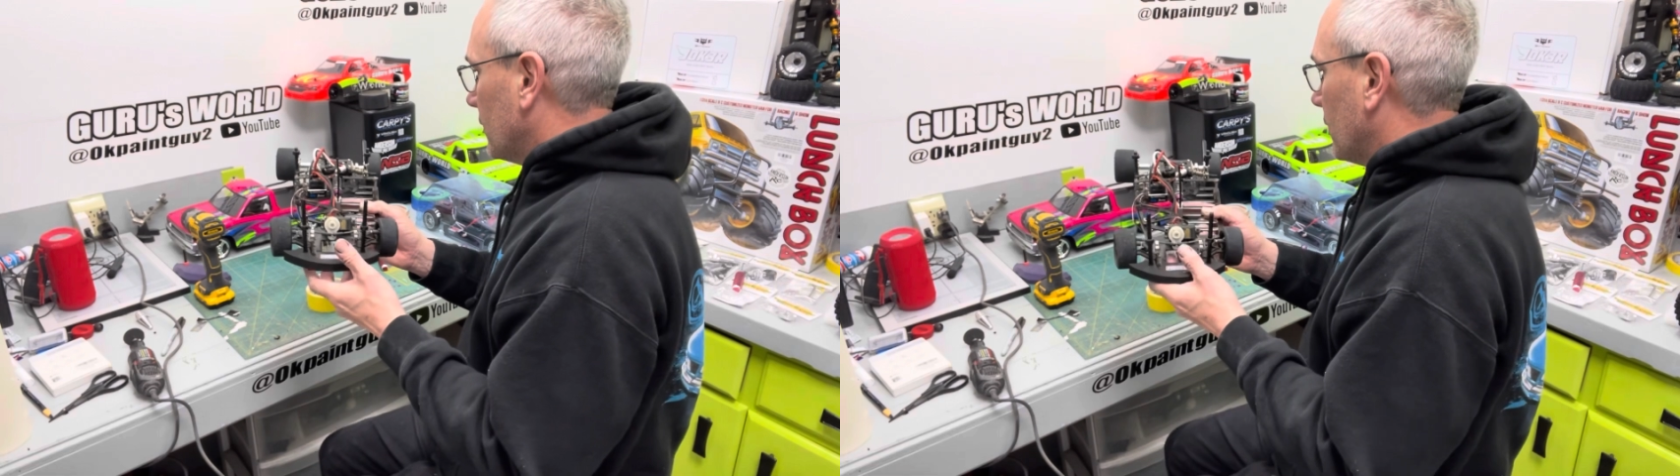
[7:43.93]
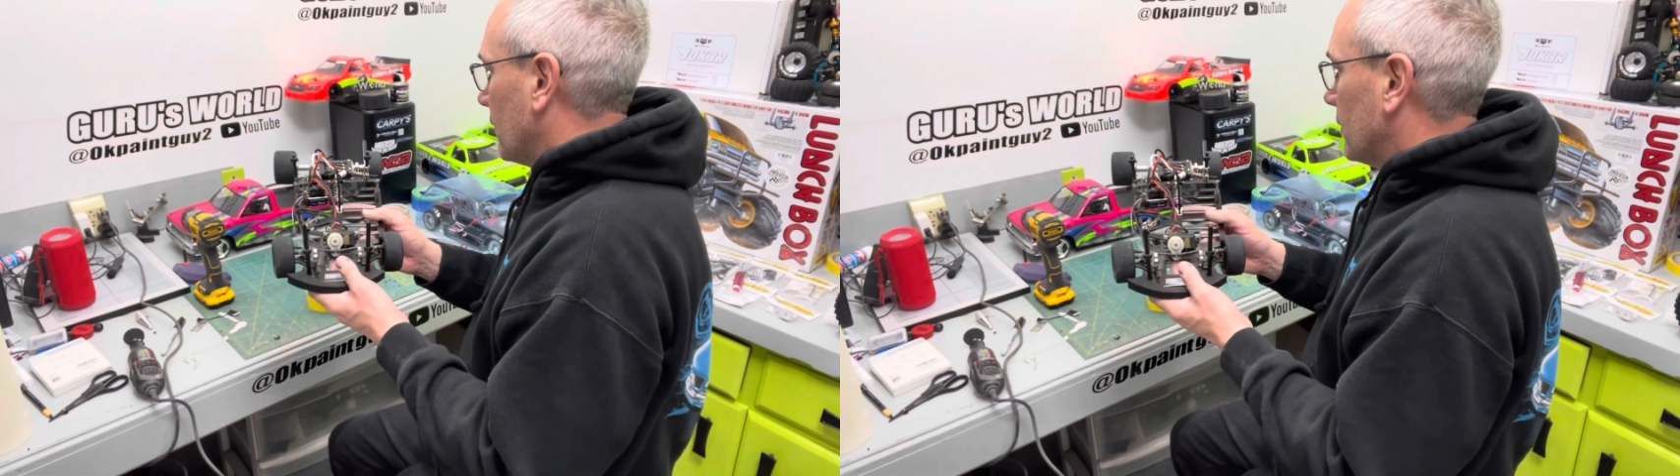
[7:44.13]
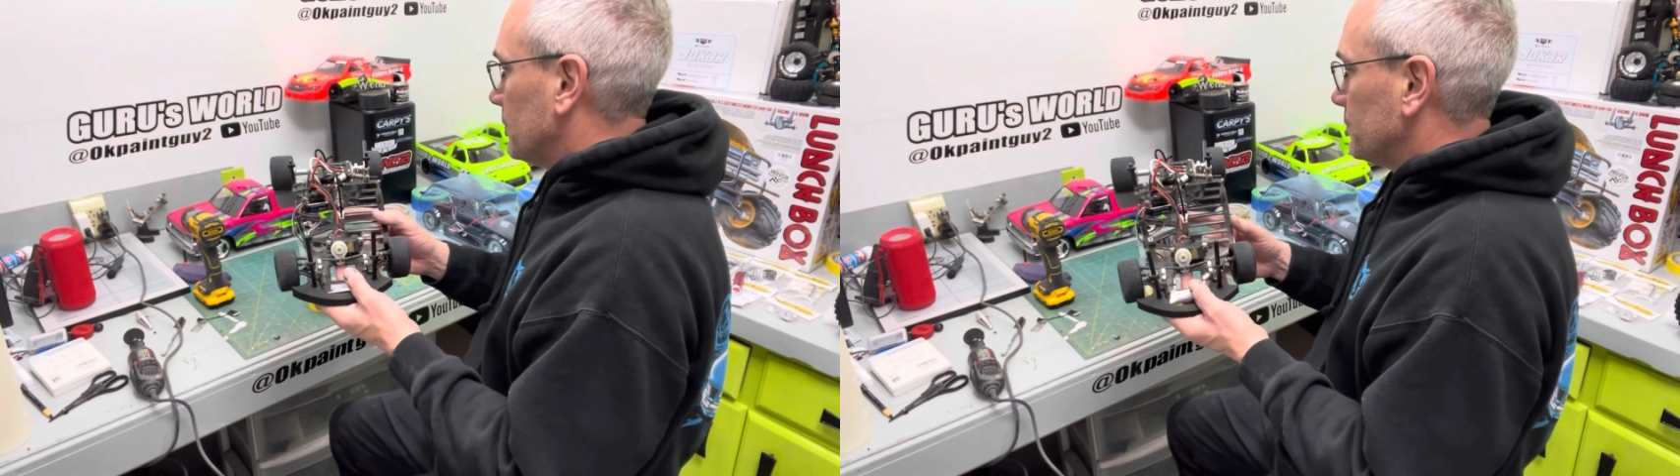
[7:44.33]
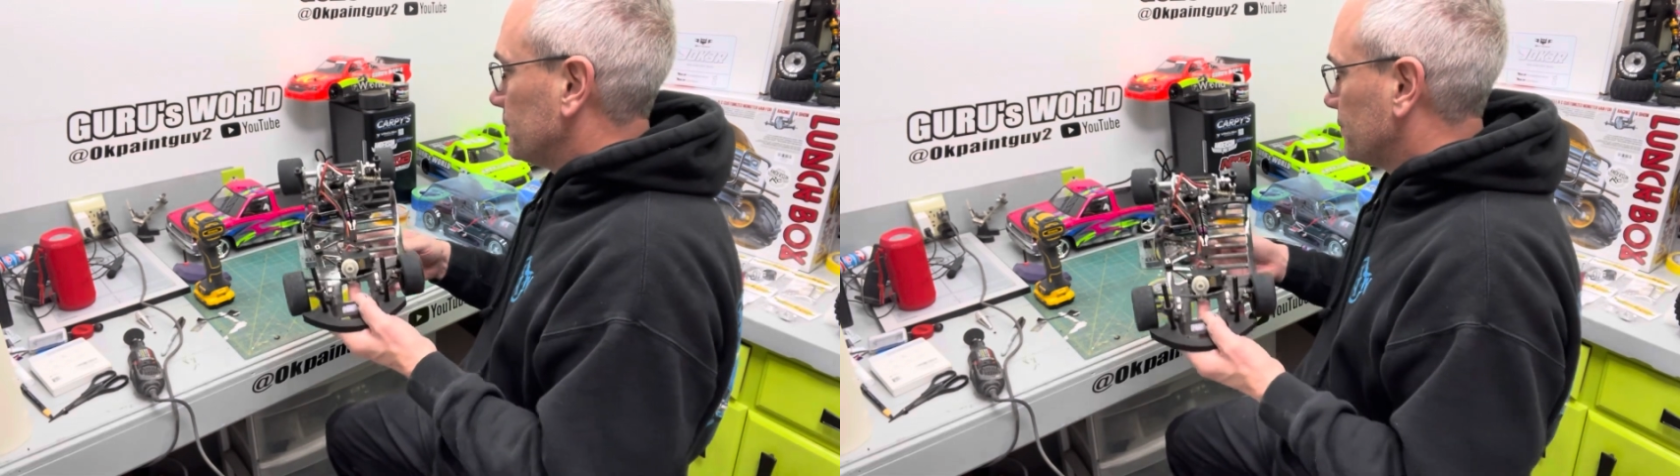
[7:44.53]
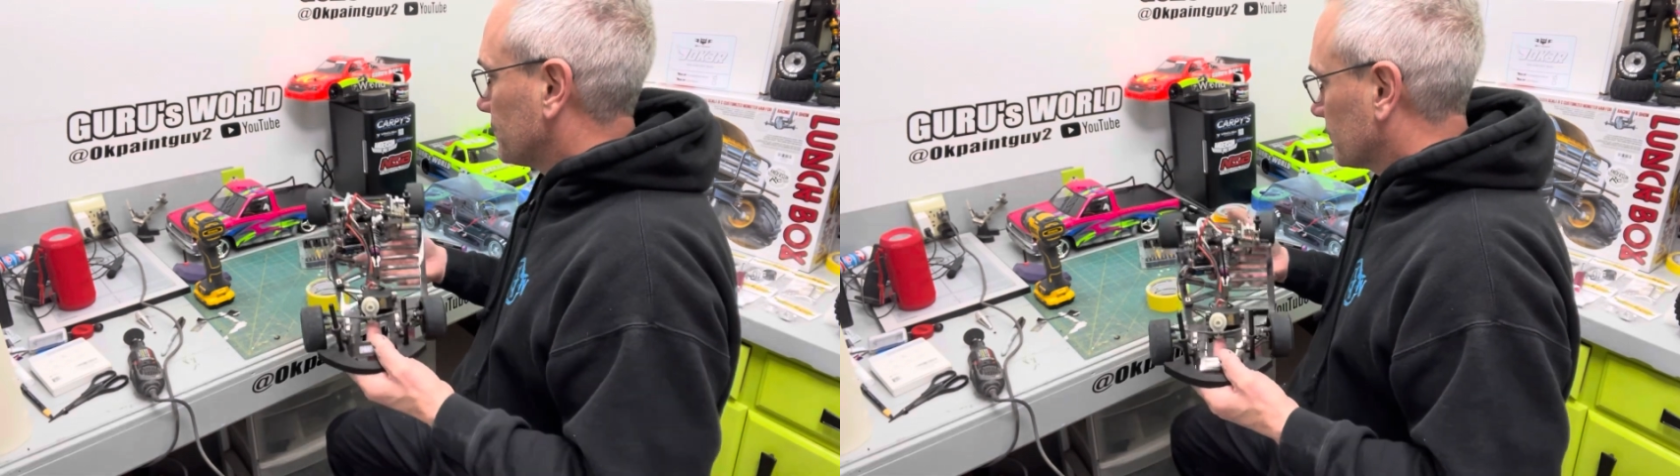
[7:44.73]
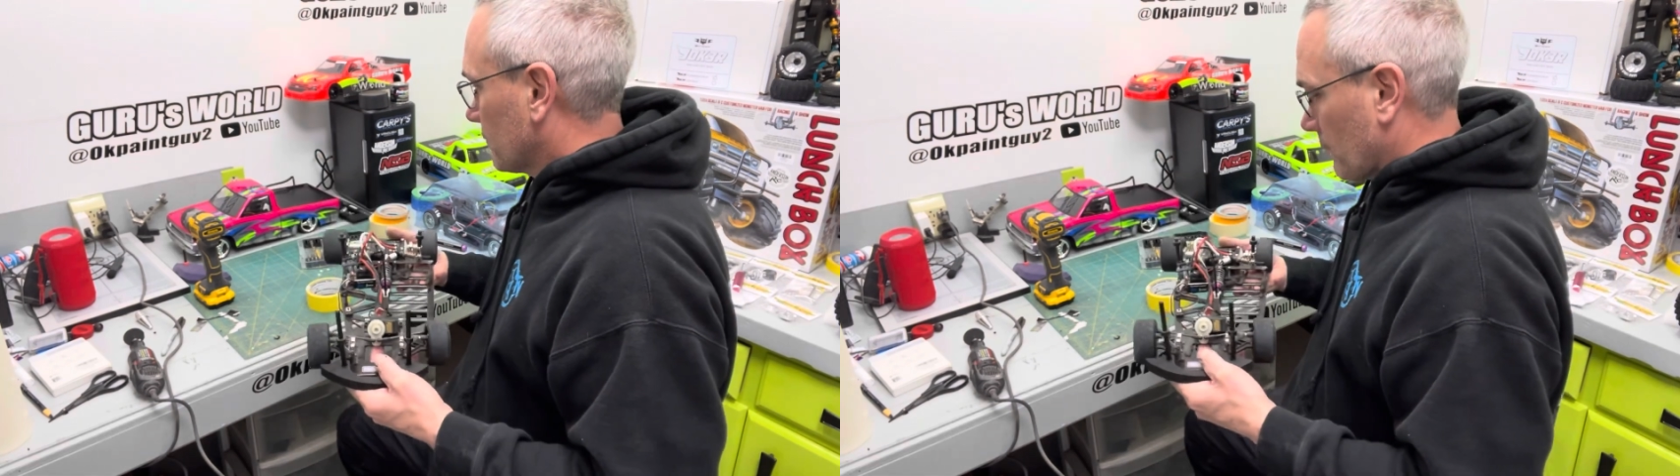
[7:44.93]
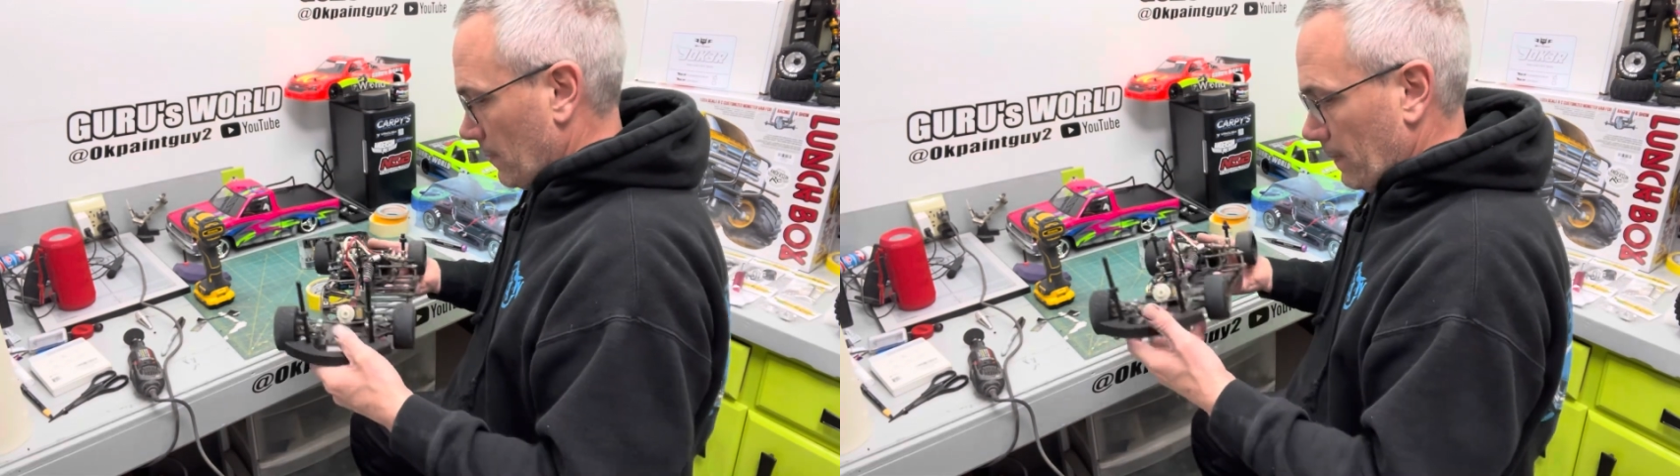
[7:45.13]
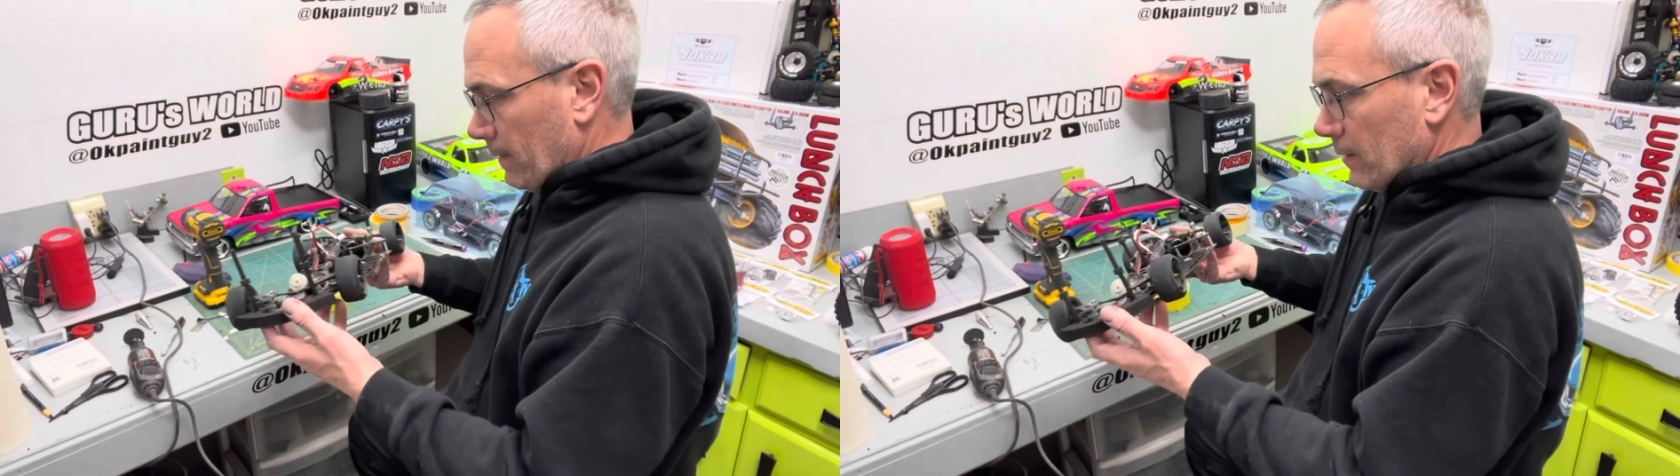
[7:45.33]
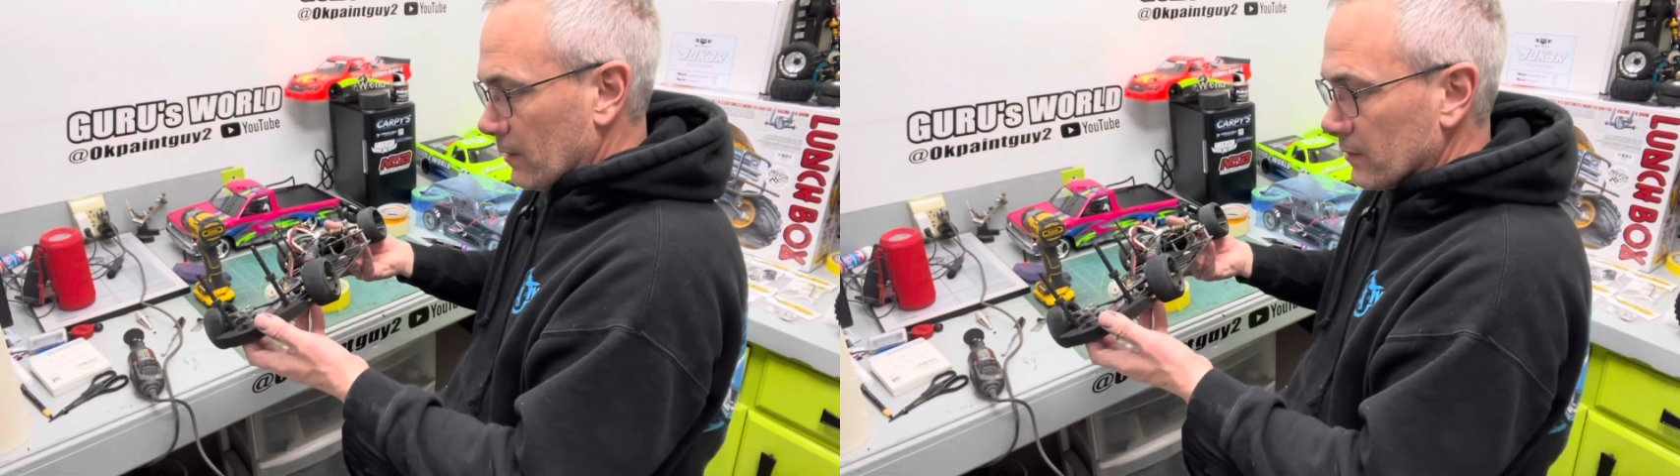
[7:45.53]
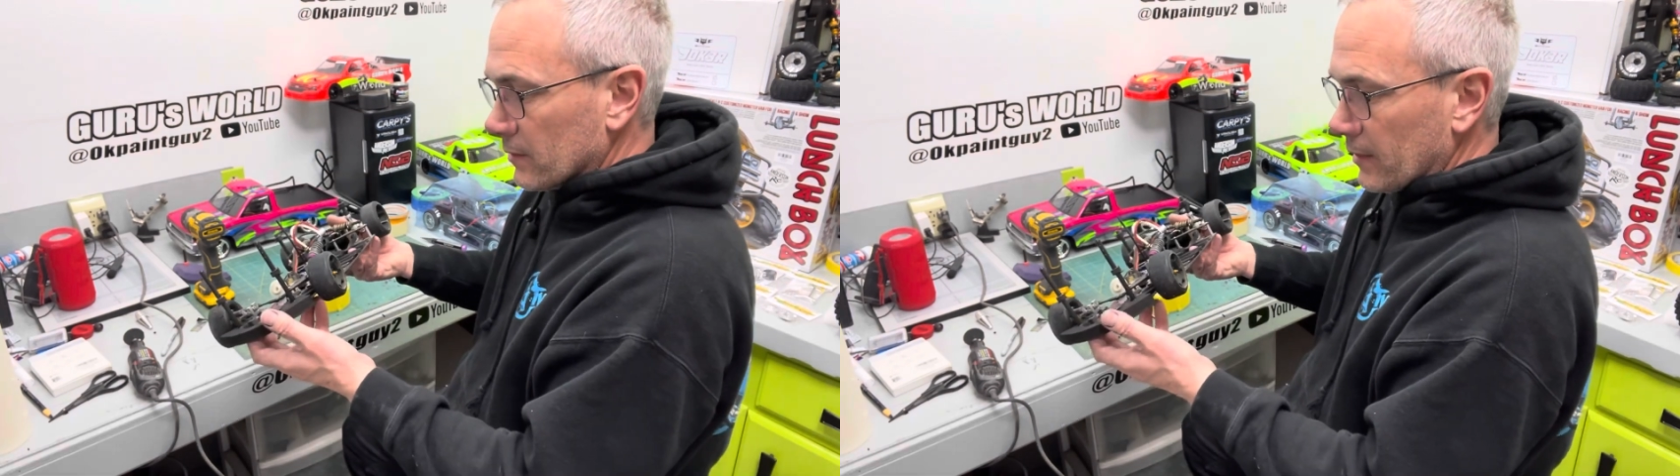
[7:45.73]
Other
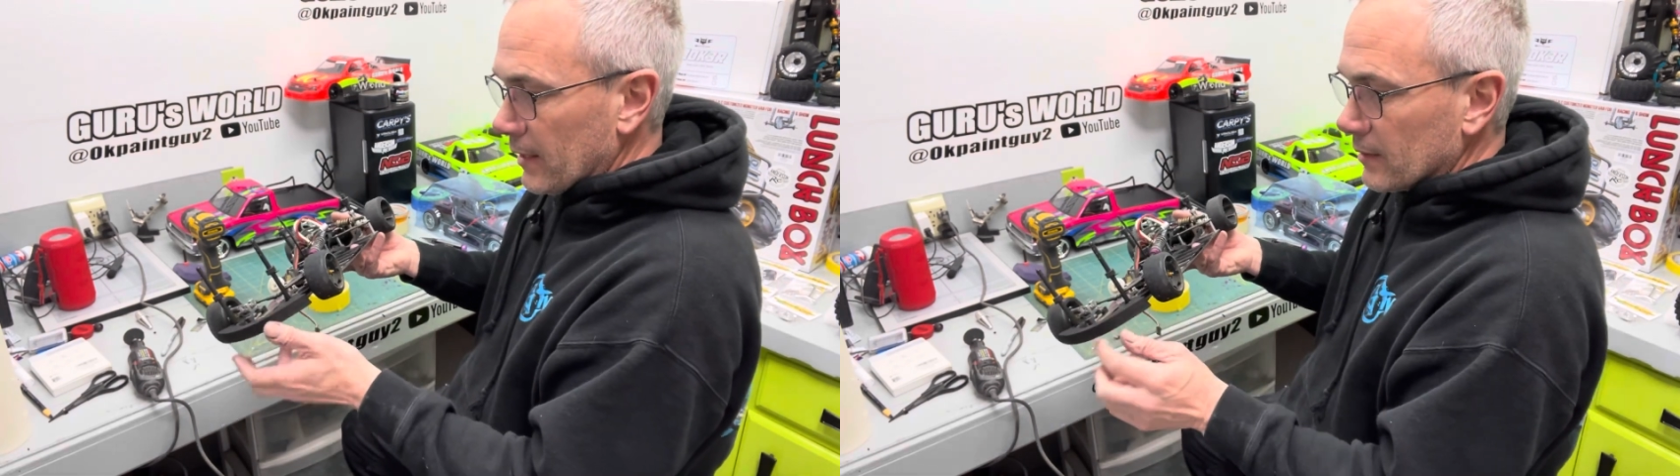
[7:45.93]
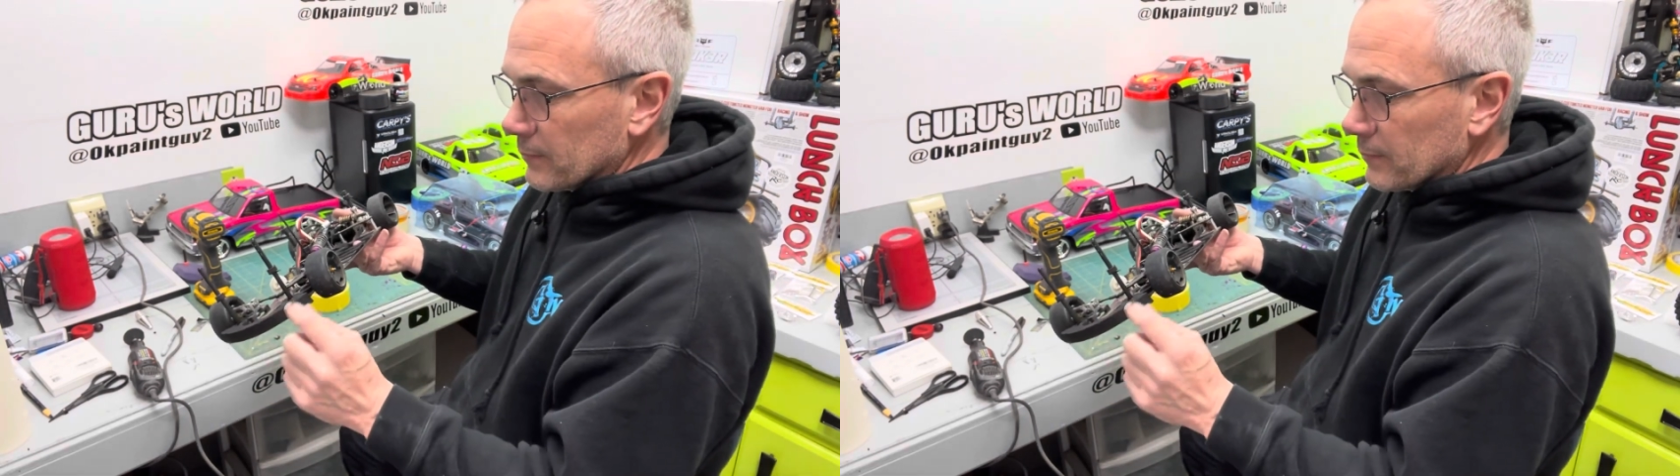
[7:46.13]
than that,